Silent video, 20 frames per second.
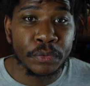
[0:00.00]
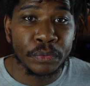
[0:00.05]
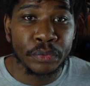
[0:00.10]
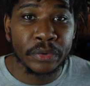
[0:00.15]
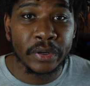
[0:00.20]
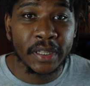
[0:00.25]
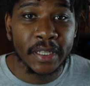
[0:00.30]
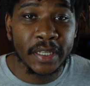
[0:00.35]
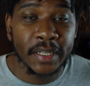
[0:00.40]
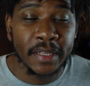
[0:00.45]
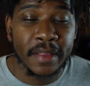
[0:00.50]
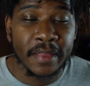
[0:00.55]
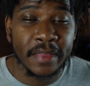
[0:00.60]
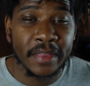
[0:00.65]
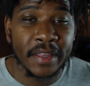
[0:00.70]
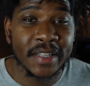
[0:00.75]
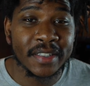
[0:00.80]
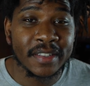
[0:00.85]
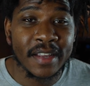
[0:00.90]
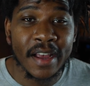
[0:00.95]
Really,
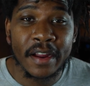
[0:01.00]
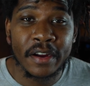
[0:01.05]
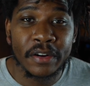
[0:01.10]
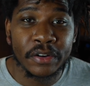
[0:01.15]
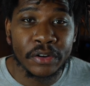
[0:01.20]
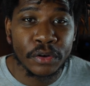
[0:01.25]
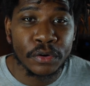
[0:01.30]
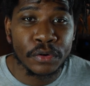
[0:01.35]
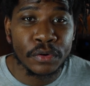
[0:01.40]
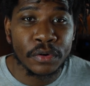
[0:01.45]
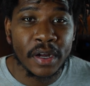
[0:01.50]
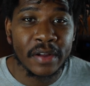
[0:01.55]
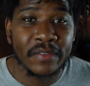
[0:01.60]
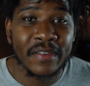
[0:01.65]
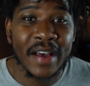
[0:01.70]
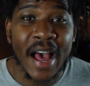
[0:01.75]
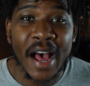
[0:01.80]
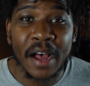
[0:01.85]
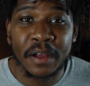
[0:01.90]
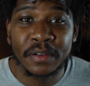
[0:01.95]
the entire goal of
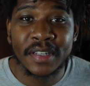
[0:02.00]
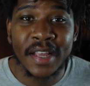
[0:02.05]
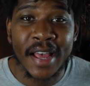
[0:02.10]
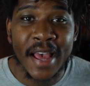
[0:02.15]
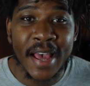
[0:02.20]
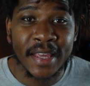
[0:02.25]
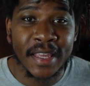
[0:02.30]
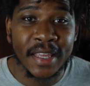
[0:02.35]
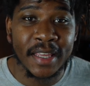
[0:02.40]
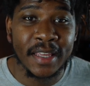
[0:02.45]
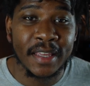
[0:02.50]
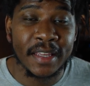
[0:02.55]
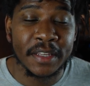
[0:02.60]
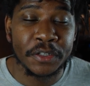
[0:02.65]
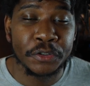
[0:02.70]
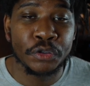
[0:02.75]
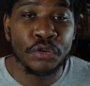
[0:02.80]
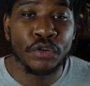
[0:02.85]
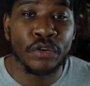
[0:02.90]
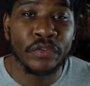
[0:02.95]
house hacking
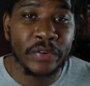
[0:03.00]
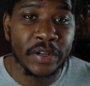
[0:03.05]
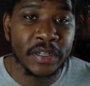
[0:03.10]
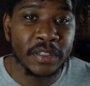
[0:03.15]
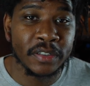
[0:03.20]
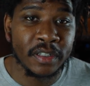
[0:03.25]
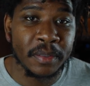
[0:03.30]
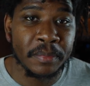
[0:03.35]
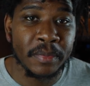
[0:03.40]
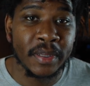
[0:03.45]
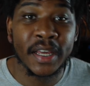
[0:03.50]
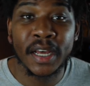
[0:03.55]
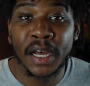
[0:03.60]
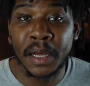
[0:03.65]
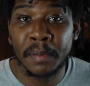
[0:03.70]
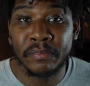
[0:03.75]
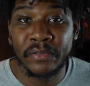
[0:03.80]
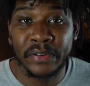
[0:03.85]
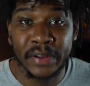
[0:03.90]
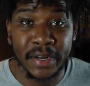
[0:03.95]
is to eventually
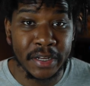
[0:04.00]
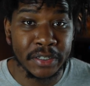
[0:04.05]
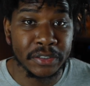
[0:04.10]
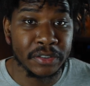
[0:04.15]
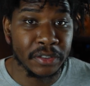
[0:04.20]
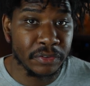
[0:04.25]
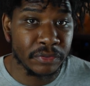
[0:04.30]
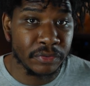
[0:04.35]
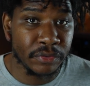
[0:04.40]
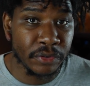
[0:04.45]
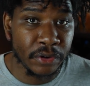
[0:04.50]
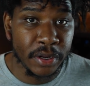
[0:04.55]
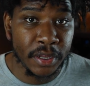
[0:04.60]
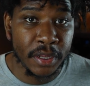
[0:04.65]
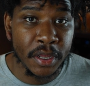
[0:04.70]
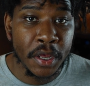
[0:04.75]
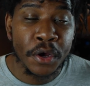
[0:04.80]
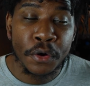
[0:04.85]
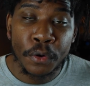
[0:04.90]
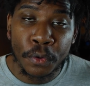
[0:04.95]
become financially free
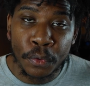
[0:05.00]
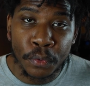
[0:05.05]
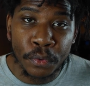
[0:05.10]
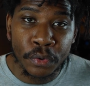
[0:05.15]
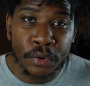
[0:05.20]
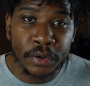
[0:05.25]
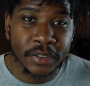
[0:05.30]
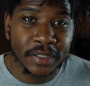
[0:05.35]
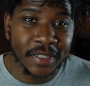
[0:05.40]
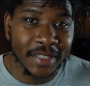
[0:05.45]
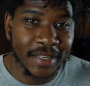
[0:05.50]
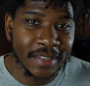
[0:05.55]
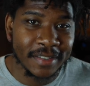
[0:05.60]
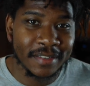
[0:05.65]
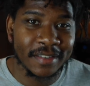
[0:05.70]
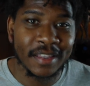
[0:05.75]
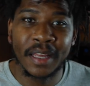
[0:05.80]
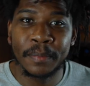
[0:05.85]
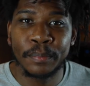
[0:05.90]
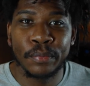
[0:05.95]
or to get
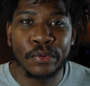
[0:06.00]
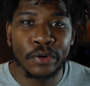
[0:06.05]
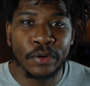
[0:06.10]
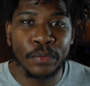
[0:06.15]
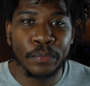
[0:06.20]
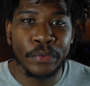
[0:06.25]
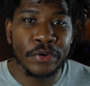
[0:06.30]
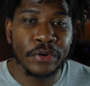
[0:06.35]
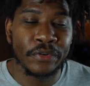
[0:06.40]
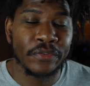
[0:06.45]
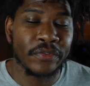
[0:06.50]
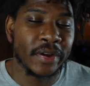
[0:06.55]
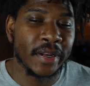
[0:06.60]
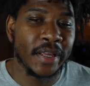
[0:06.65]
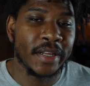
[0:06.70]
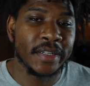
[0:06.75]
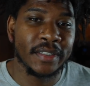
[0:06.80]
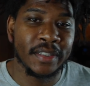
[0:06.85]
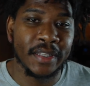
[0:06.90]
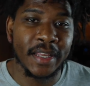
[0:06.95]
to that point where you're
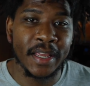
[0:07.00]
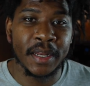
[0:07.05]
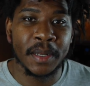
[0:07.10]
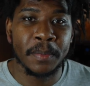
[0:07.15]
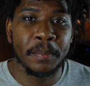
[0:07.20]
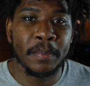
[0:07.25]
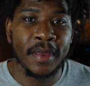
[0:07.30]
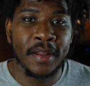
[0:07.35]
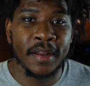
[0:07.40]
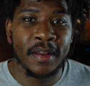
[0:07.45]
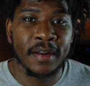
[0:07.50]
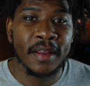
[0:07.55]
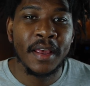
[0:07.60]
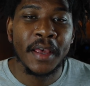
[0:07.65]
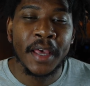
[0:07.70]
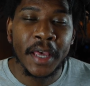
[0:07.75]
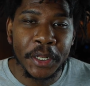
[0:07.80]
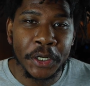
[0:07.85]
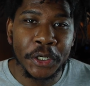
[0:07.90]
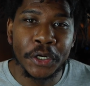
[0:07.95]
financially independent
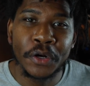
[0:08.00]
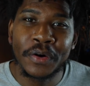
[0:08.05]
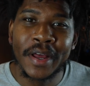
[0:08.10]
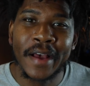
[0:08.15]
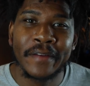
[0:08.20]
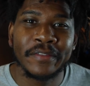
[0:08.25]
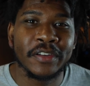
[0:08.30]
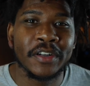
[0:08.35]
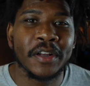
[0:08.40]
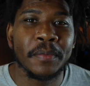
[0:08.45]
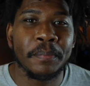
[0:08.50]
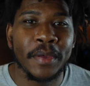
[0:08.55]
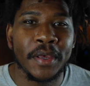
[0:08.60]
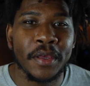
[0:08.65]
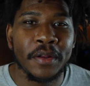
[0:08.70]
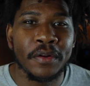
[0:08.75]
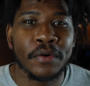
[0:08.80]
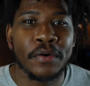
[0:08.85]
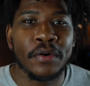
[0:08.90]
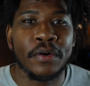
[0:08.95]
and you don't have to
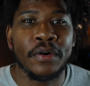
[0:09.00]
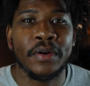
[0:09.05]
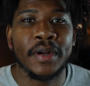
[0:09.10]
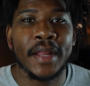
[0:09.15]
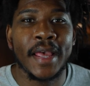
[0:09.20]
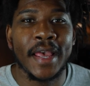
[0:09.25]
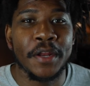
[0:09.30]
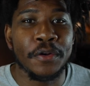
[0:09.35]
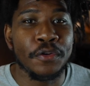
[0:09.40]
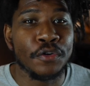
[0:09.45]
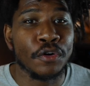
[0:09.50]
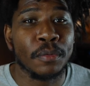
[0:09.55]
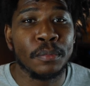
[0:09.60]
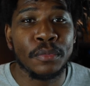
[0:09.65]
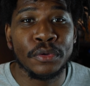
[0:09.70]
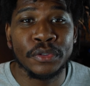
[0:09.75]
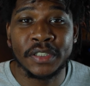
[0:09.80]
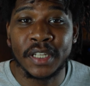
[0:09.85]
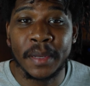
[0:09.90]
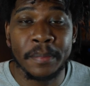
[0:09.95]
depend on a
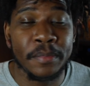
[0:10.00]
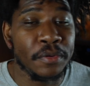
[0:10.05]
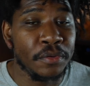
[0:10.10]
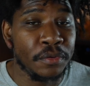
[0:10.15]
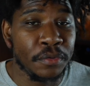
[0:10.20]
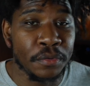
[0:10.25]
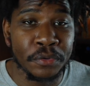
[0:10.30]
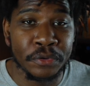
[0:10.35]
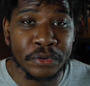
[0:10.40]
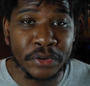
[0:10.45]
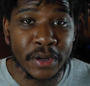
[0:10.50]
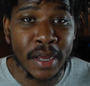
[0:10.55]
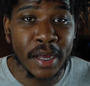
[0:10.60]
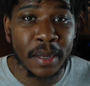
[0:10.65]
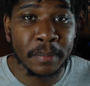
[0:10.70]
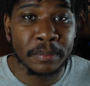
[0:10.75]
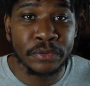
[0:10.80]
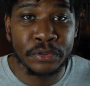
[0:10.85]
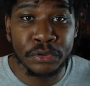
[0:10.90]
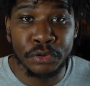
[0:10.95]
normal W-2
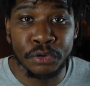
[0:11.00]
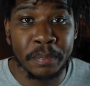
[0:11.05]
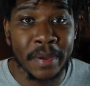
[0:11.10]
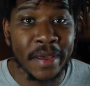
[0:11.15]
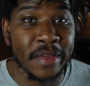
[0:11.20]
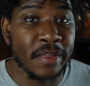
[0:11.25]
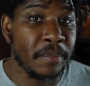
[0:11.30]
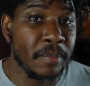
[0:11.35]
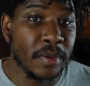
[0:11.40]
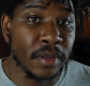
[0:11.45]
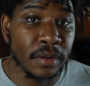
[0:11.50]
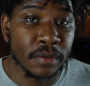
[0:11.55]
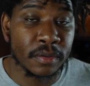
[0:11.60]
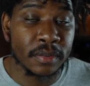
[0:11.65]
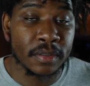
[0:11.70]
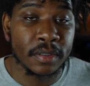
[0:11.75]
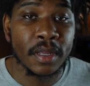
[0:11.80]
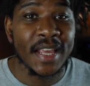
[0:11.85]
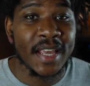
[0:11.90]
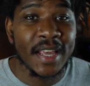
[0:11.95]
job to pay the
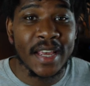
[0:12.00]
bills.